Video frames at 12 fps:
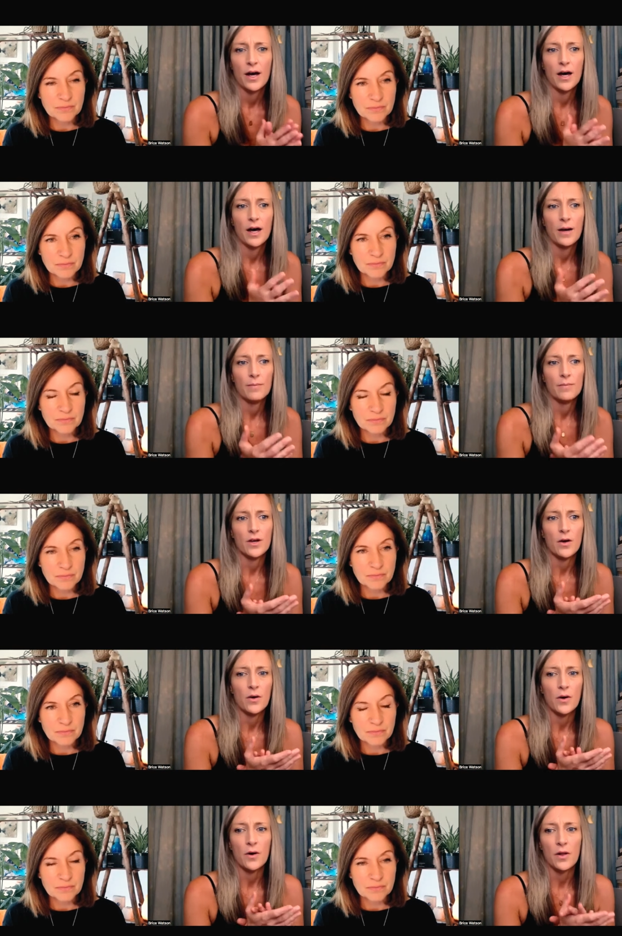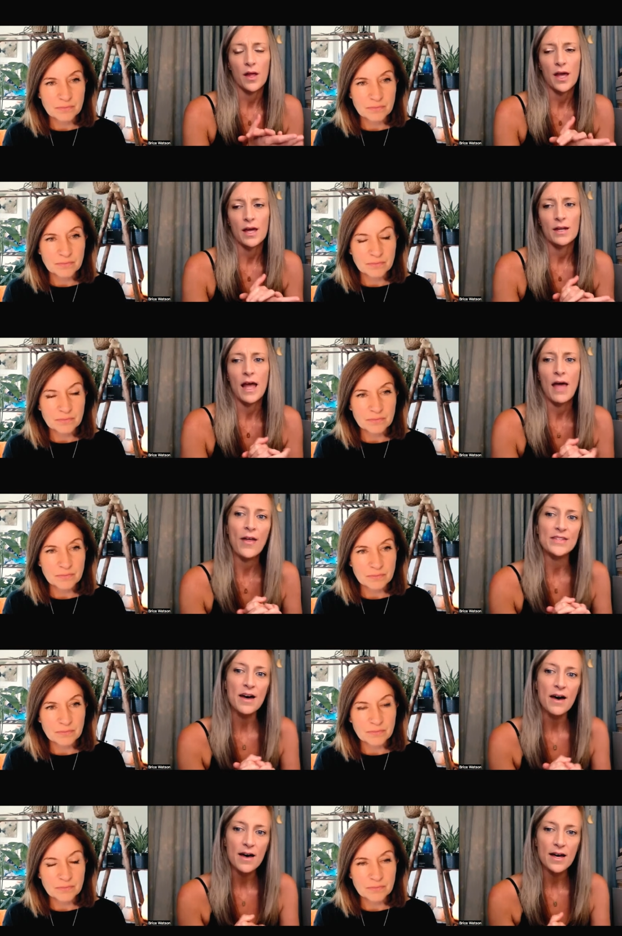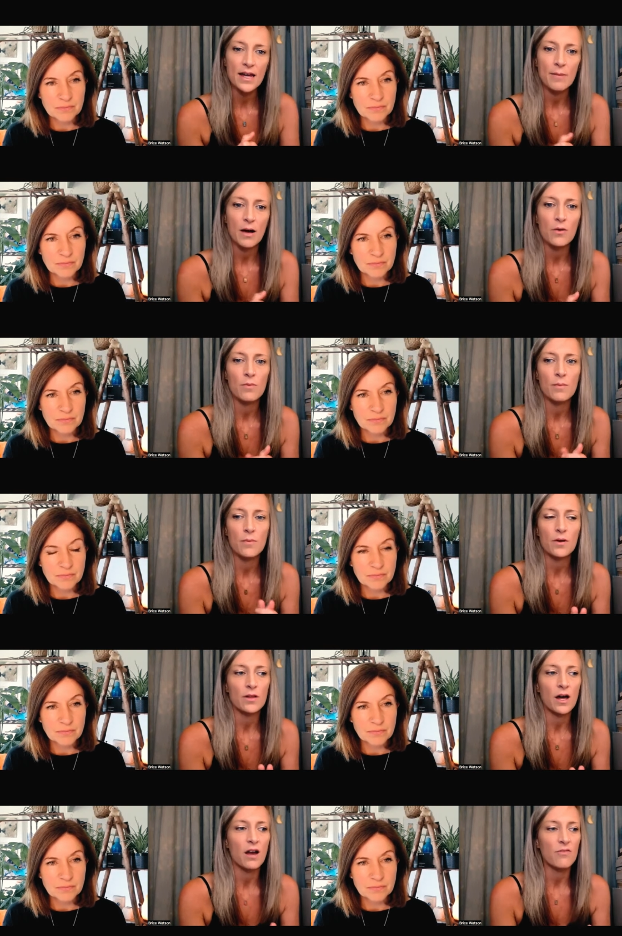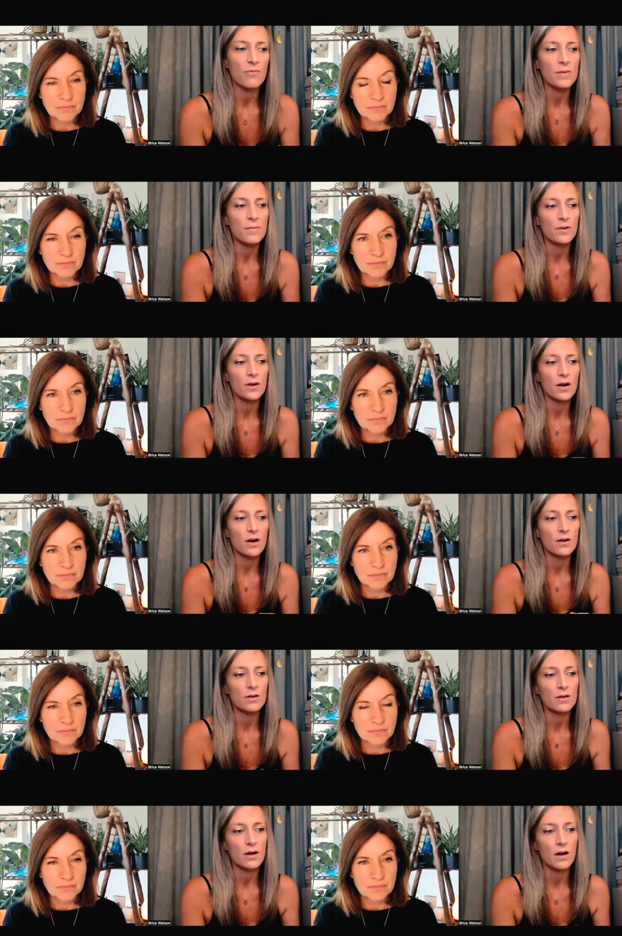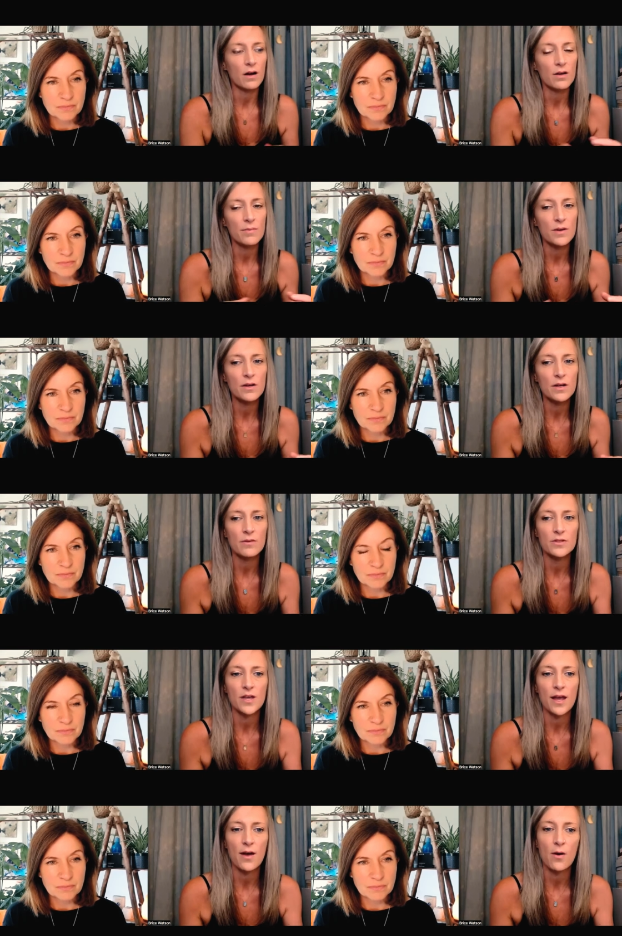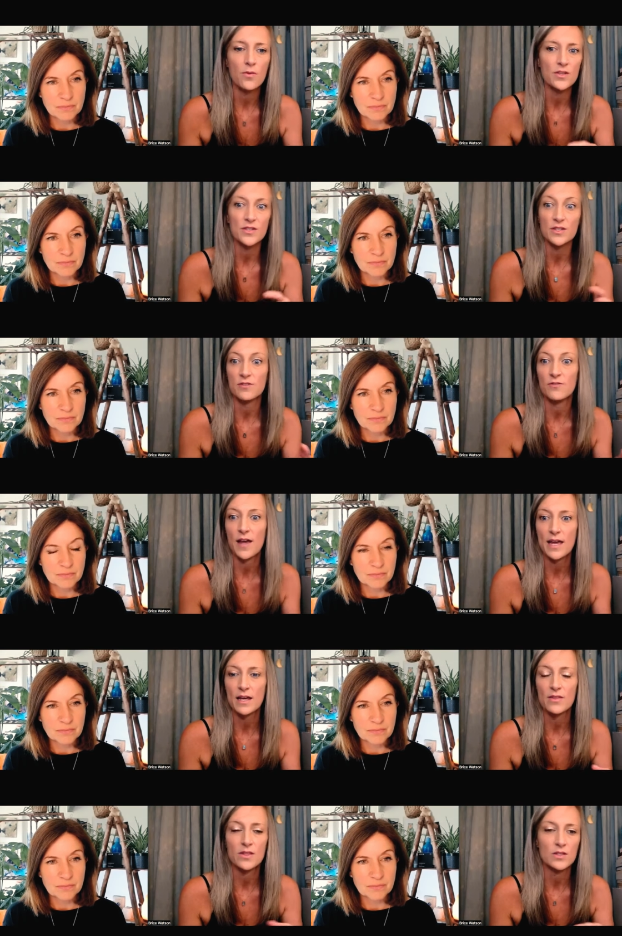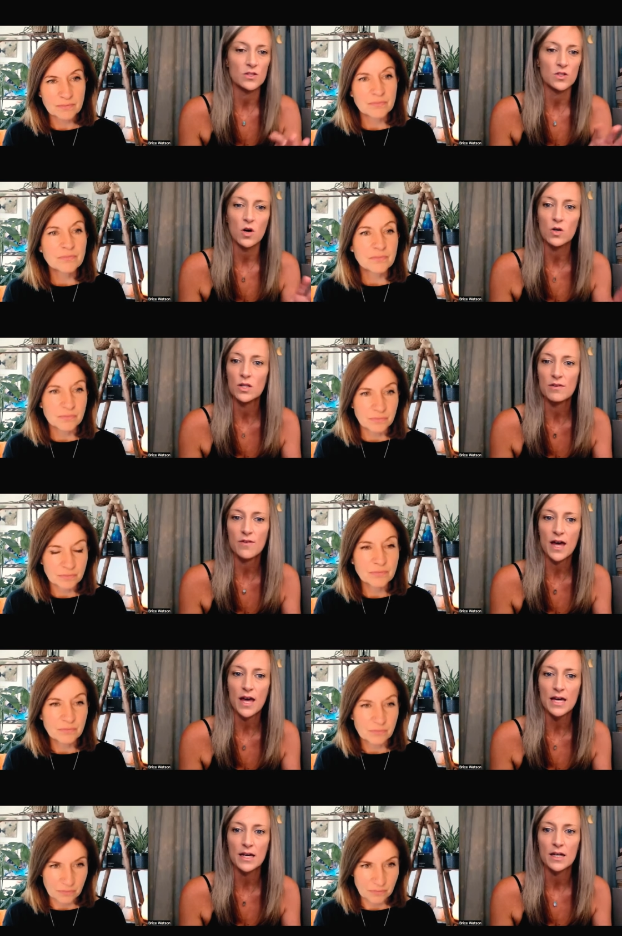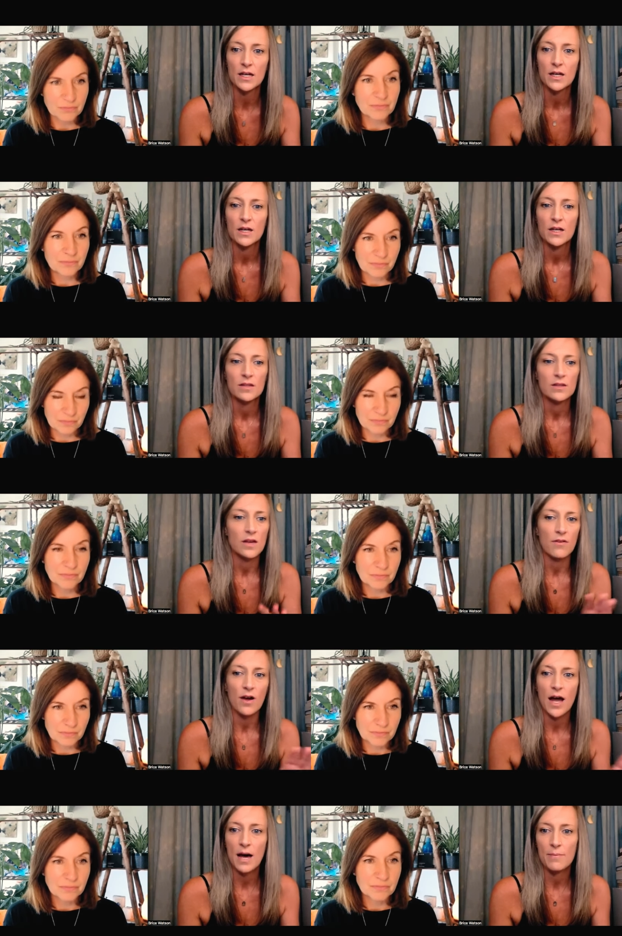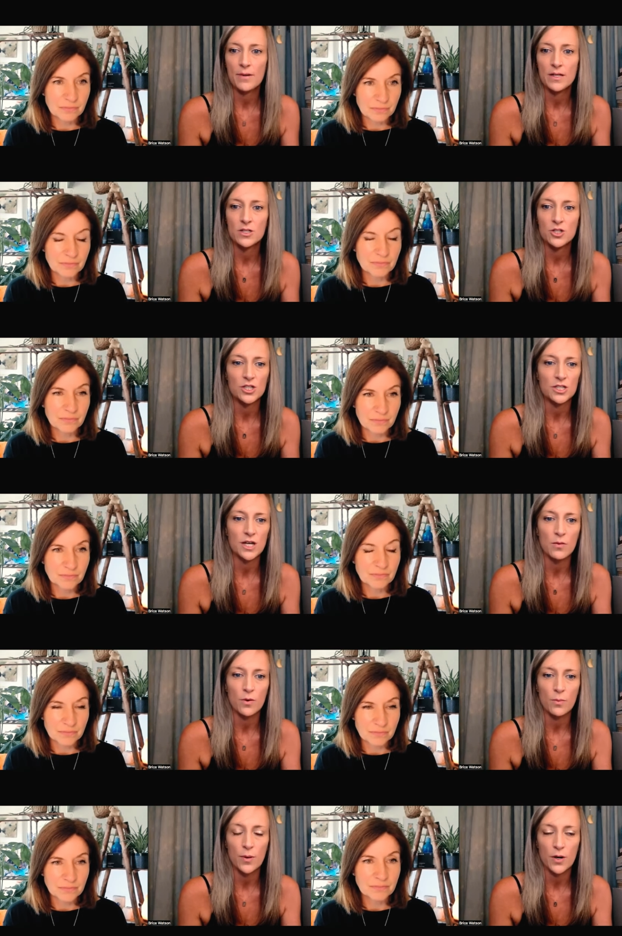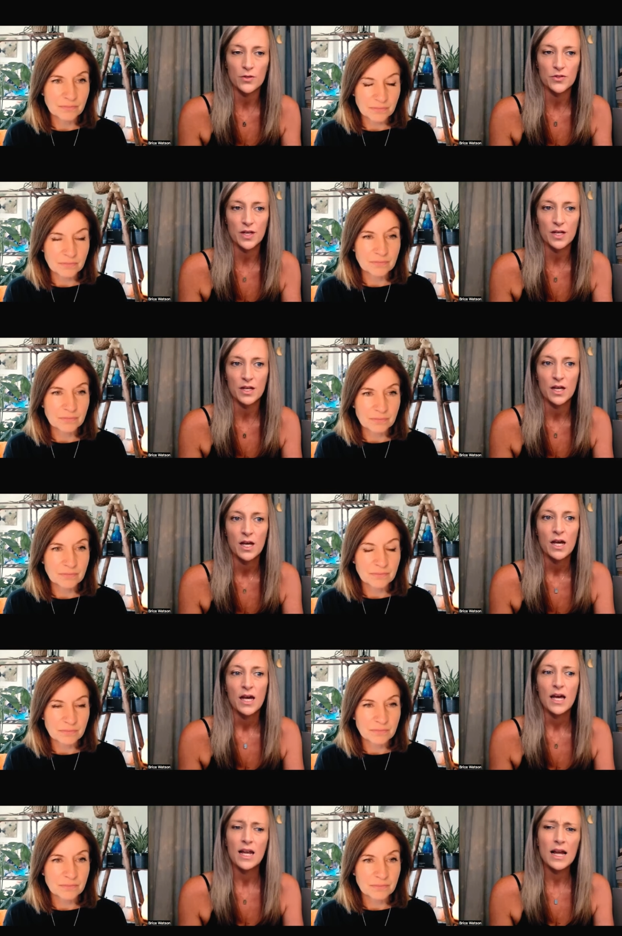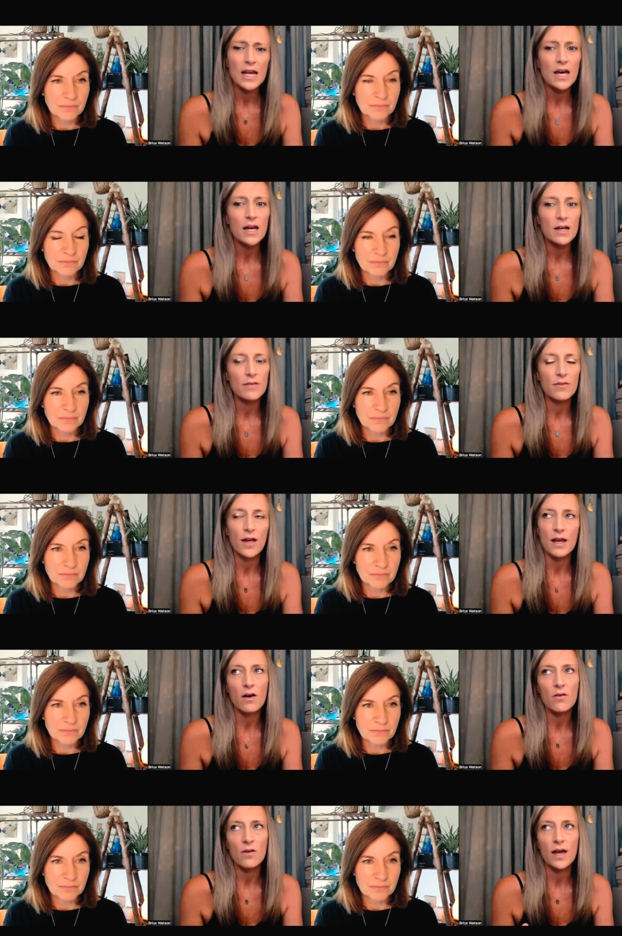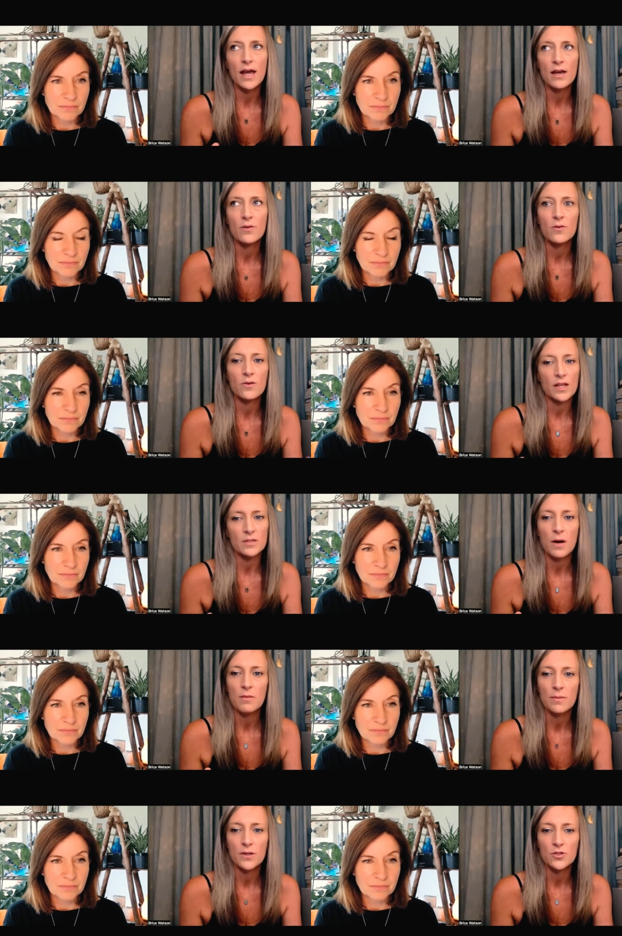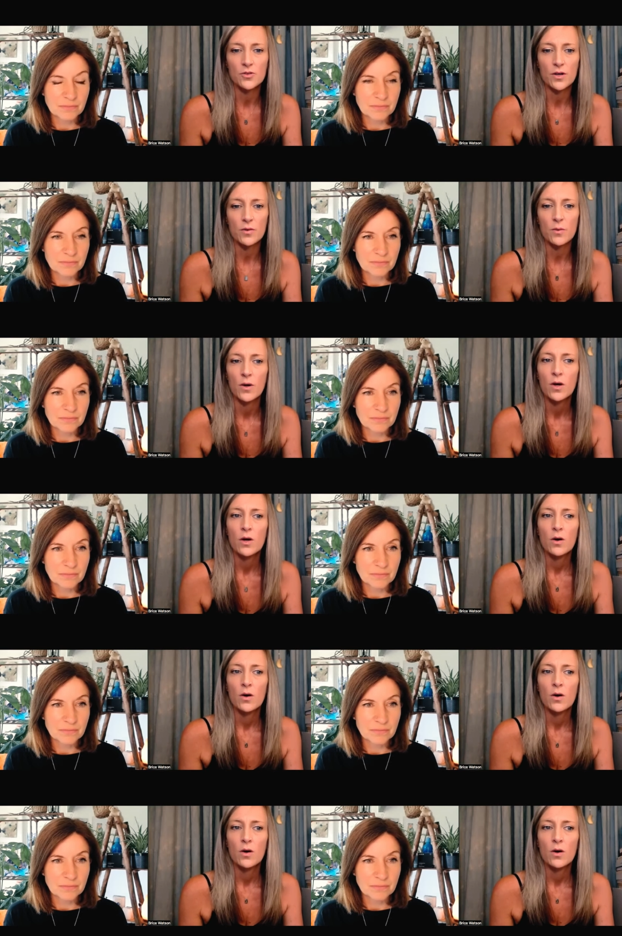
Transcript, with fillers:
Speaker 1: um, young girl and at that time i remember a lot of people in our our community were saying oh this is fake this is totally fake mm. never happened she's not a real person and i kind of like okay cool that's probably true